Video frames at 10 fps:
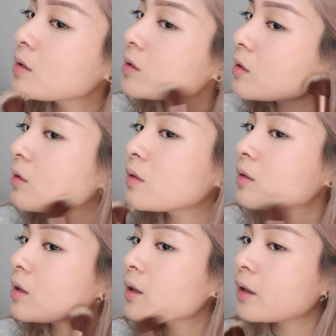So
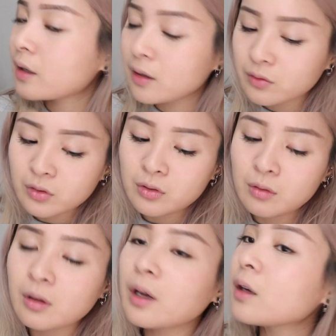I kind of just
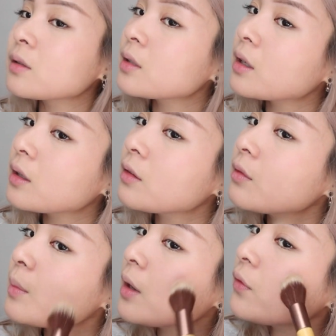do the outside
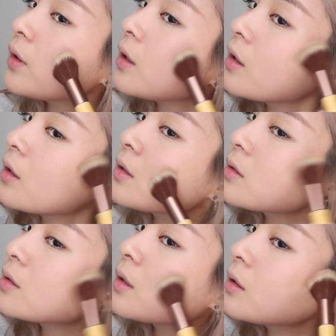of my
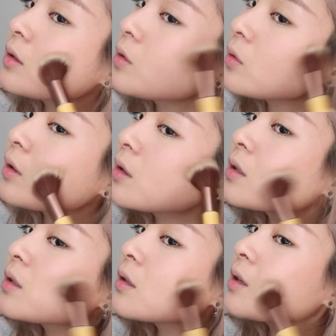face, nothing too
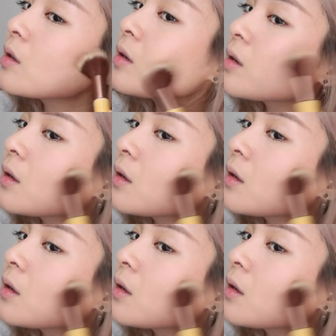crazy.